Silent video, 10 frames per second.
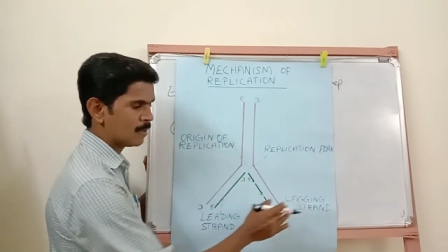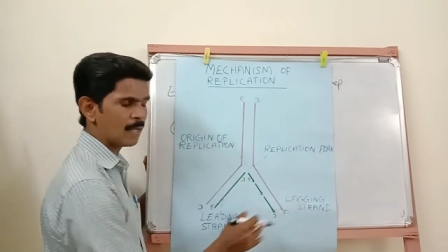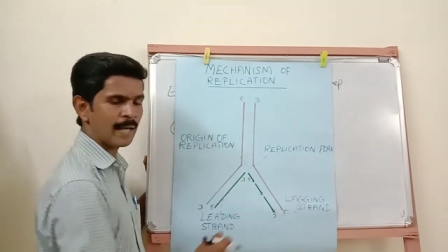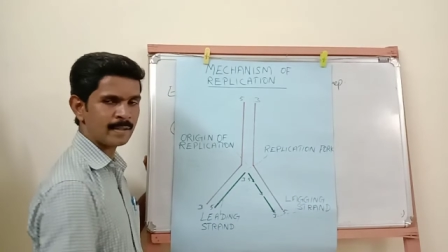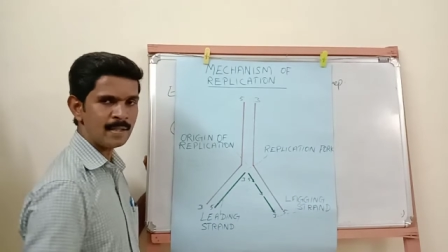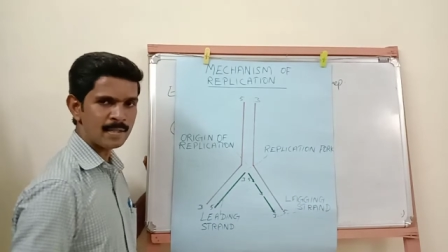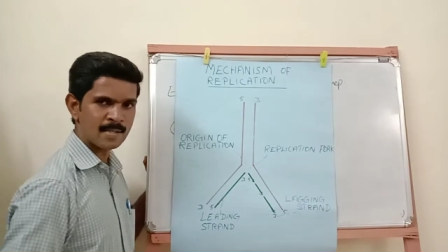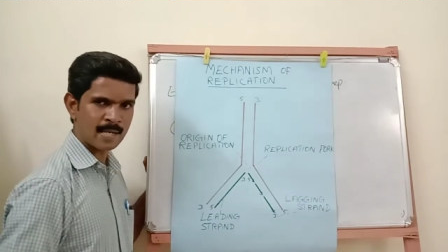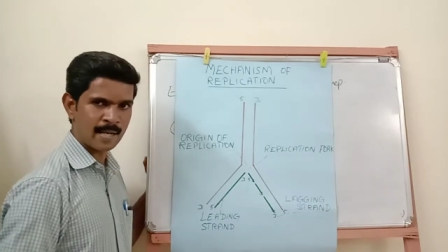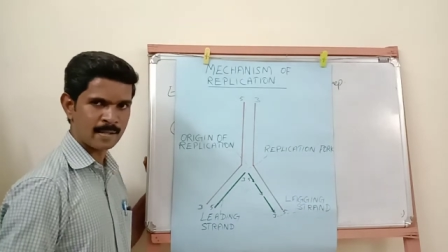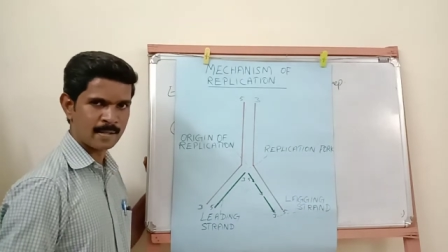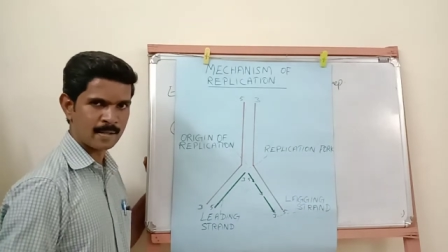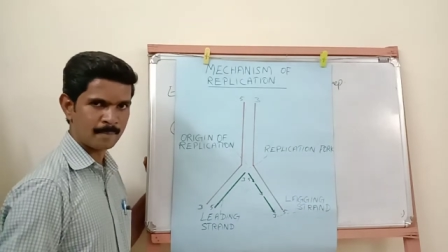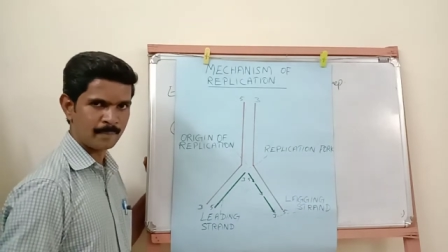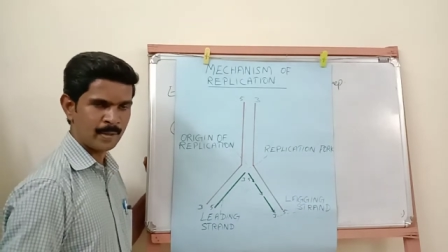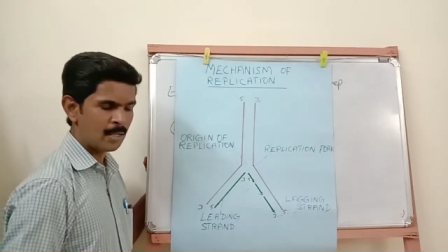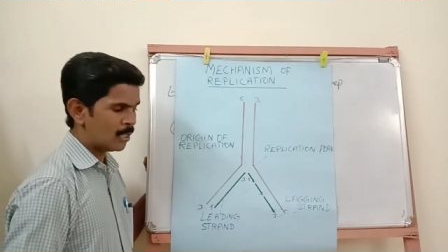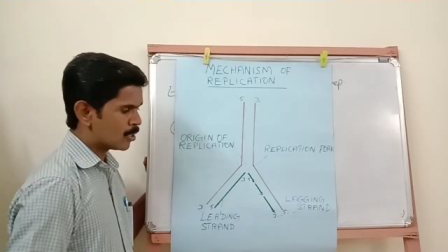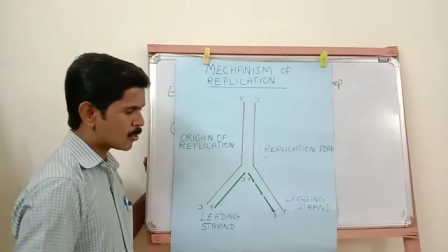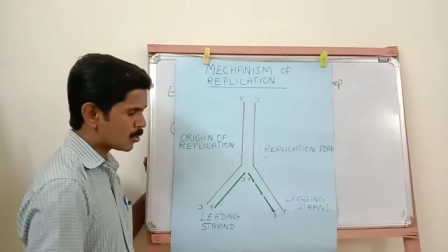lagging strand.
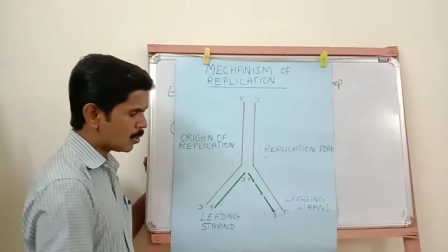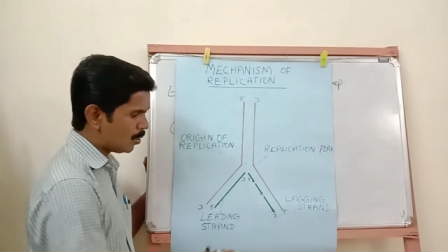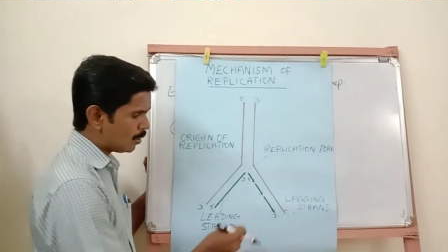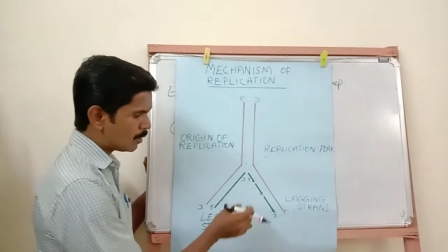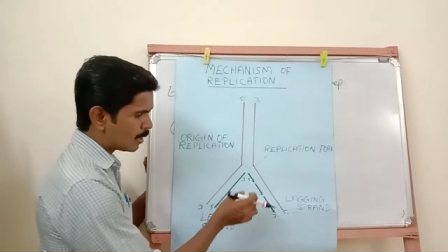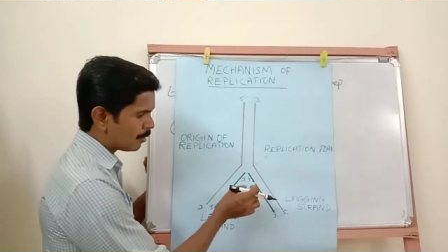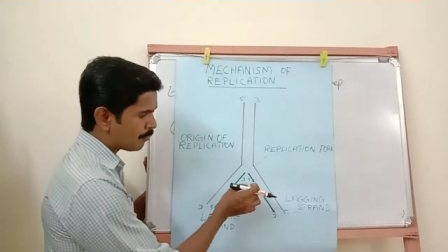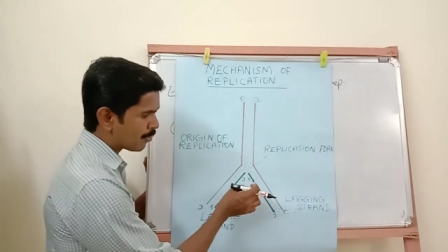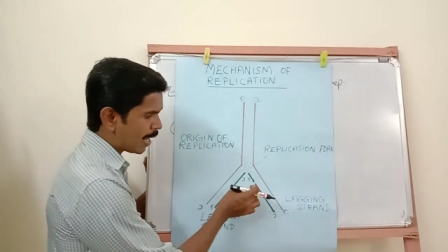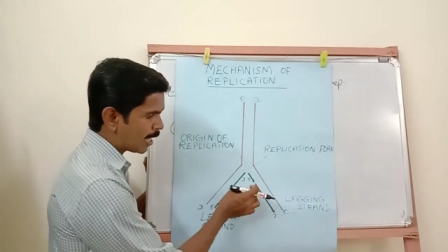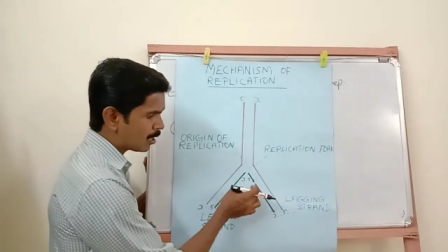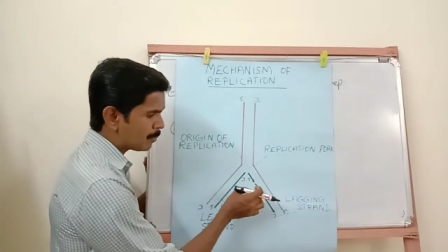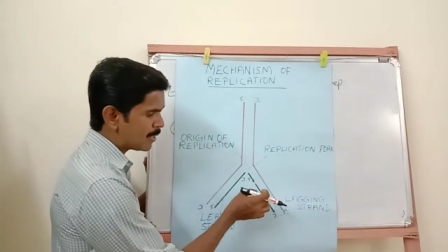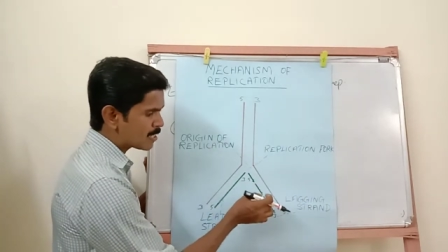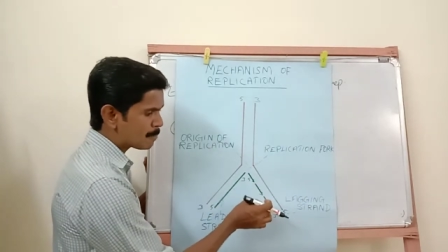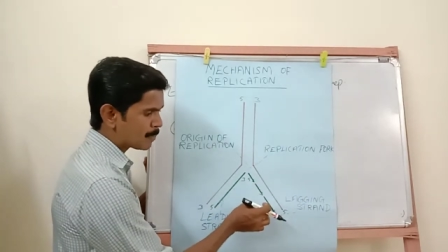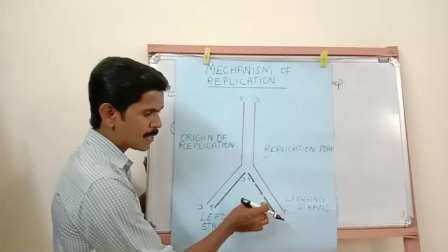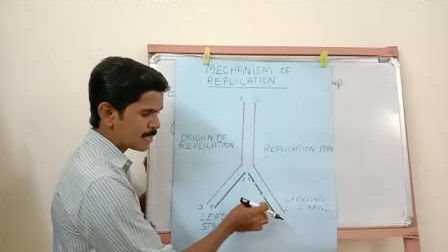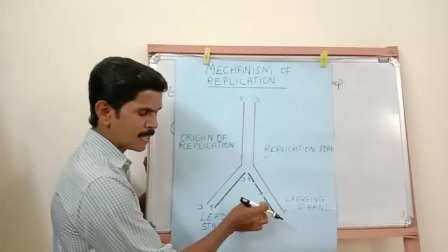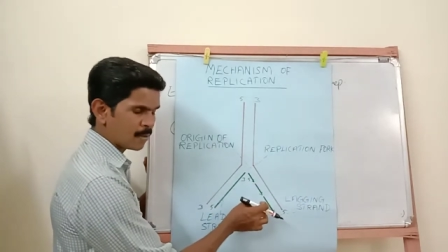So the fragments
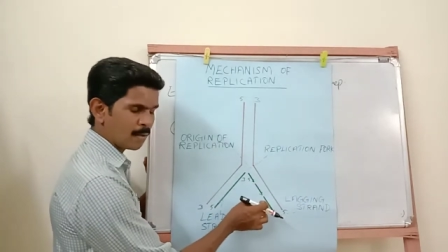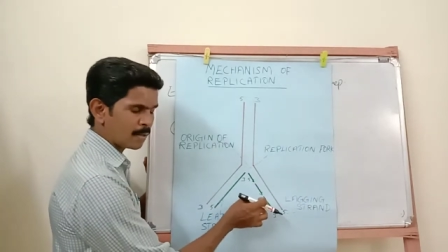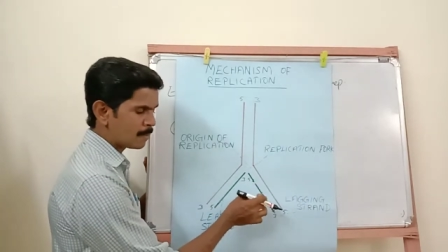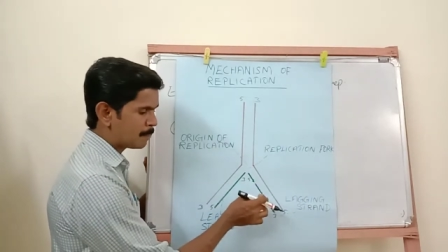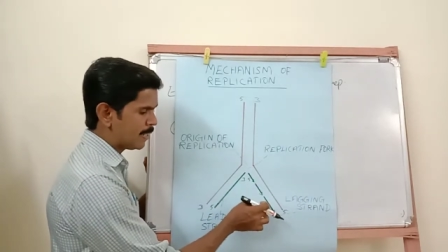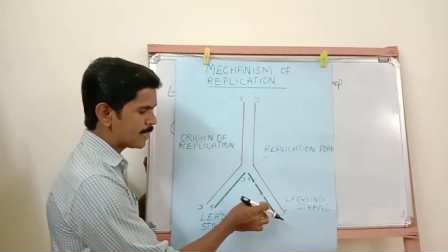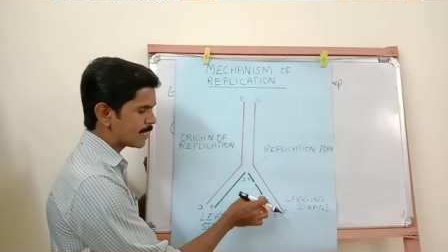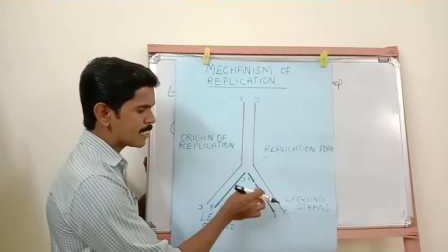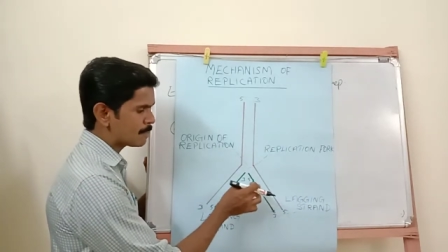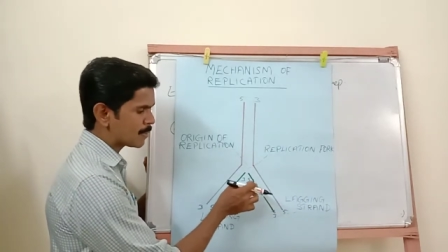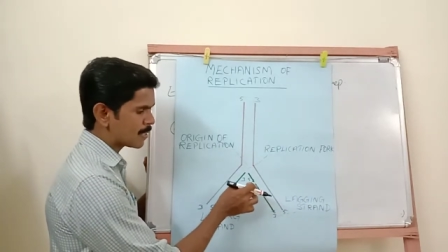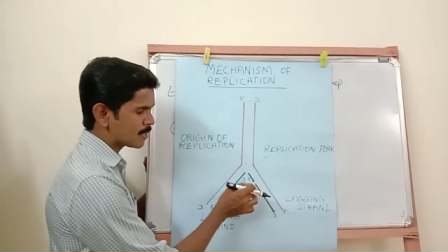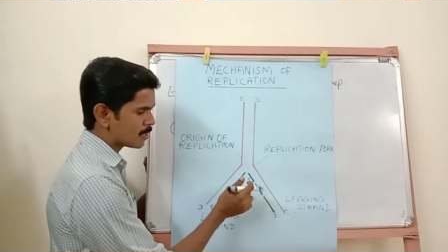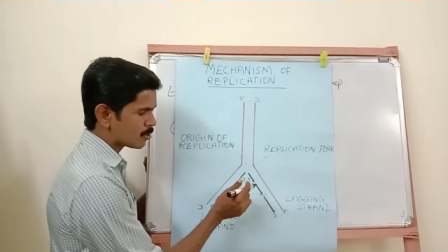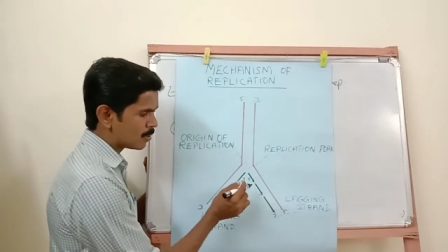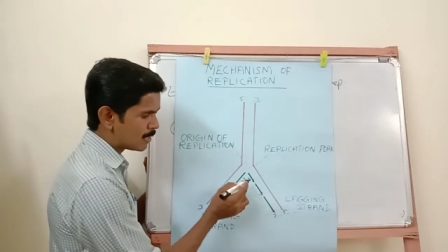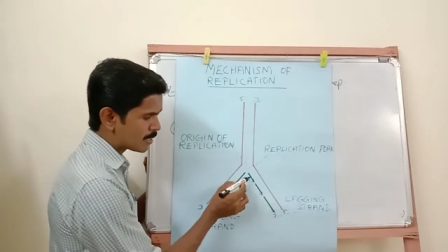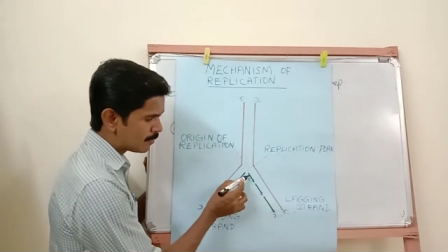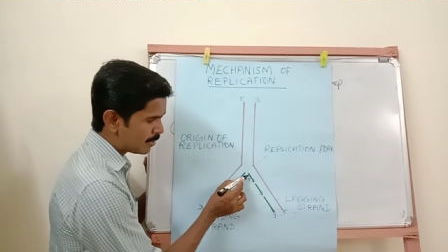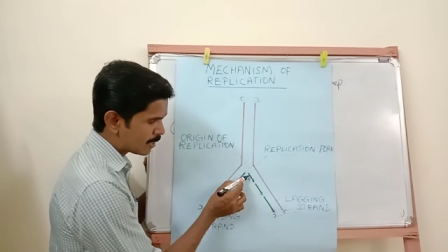present or the pieces present. So
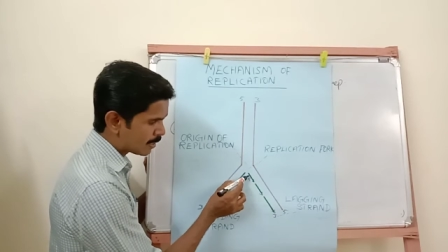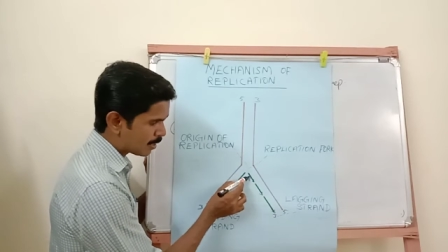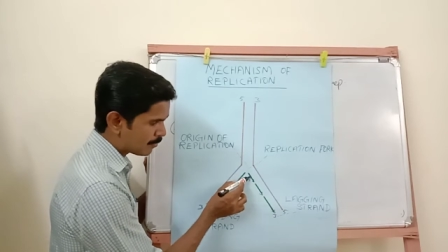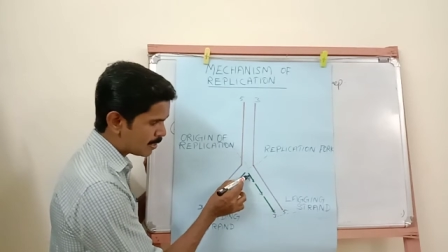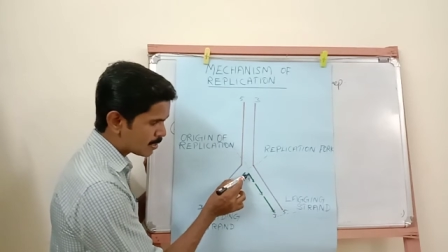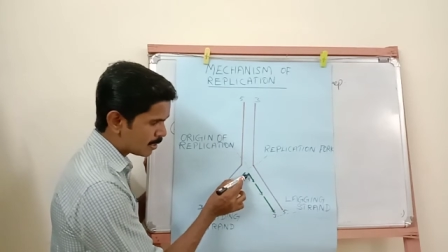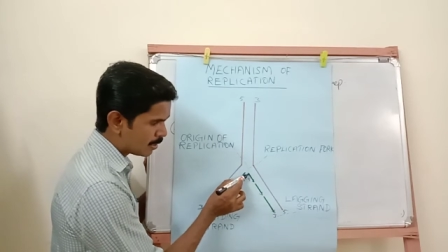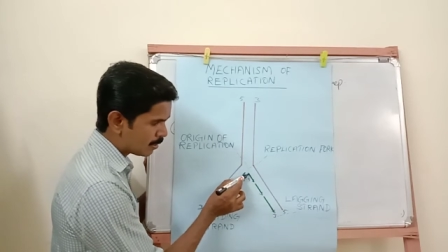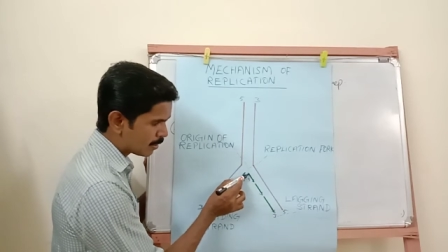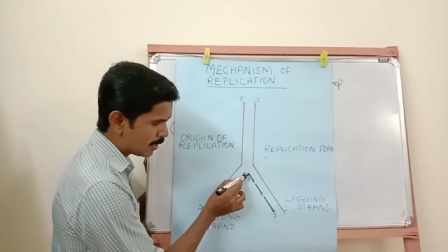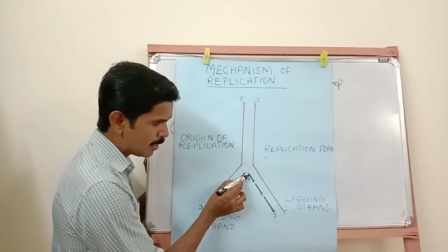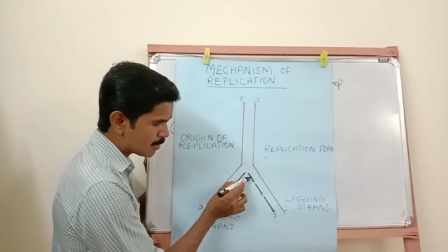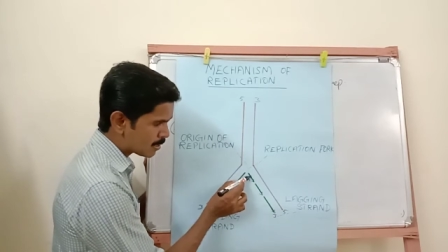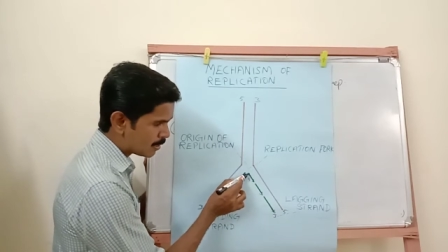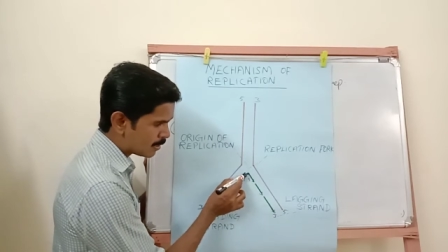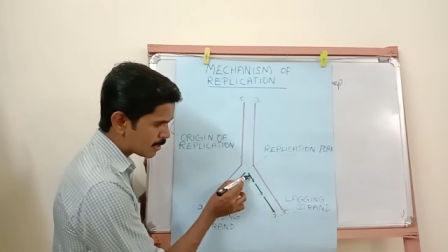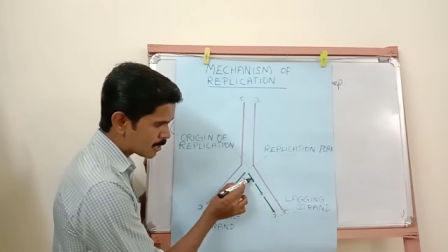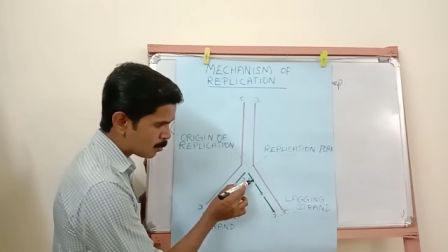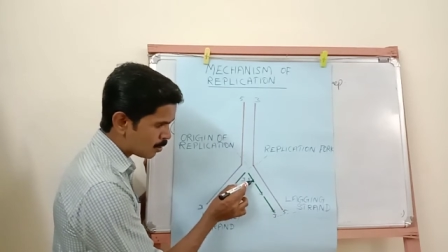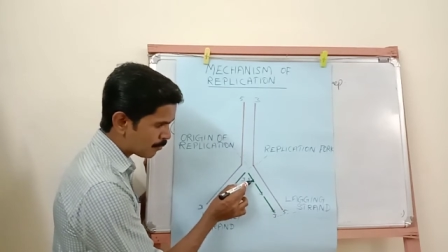listen very carefully. See here. See, this
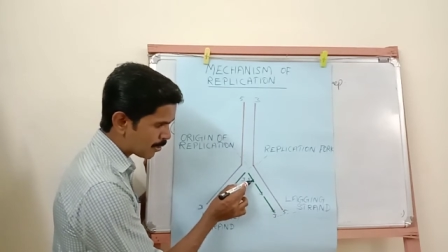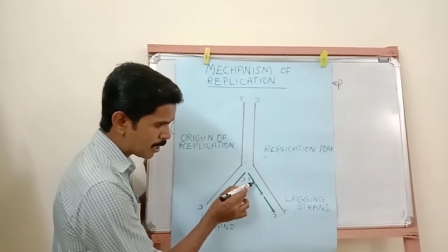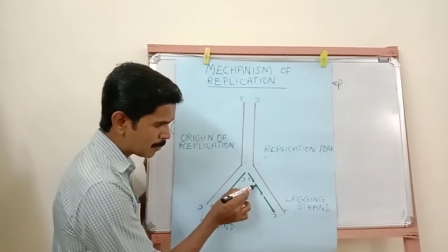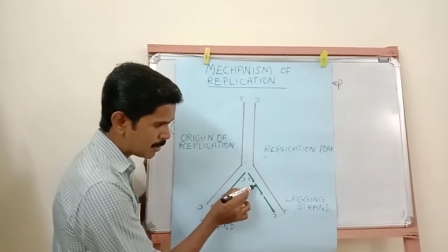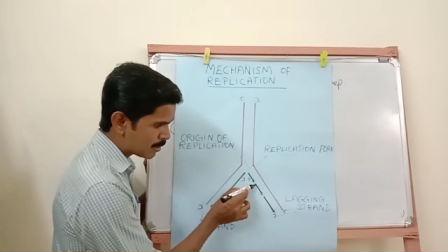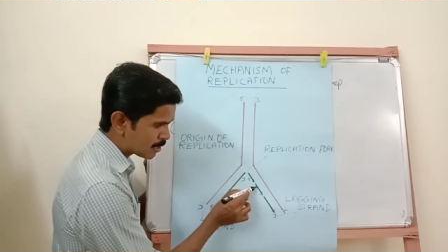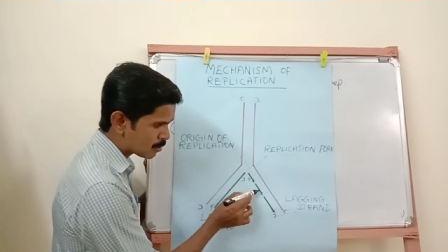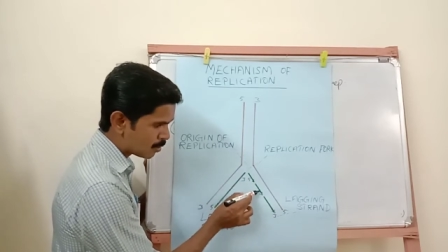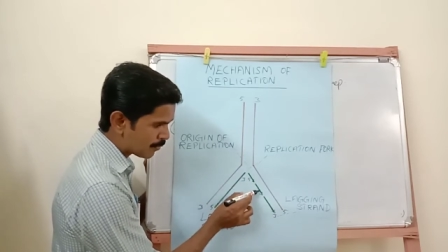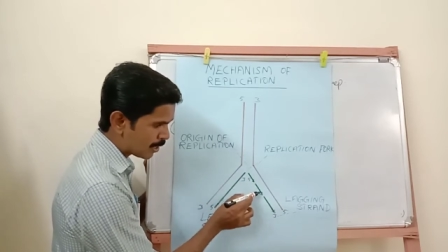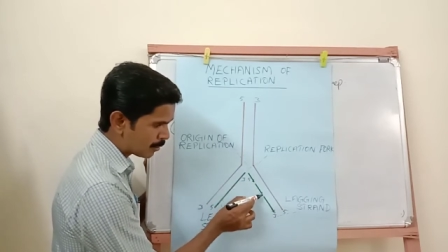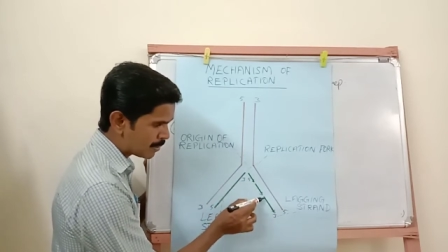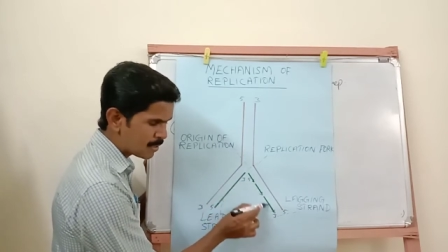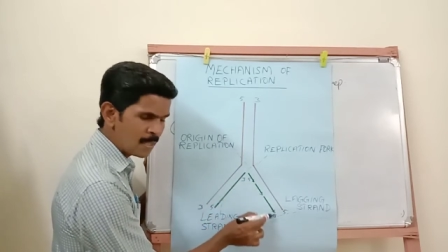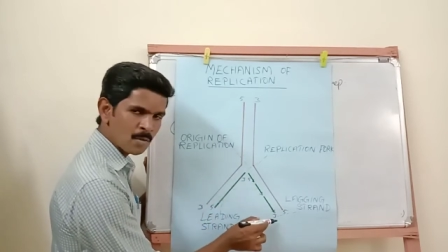is one fragment. This is one fragment.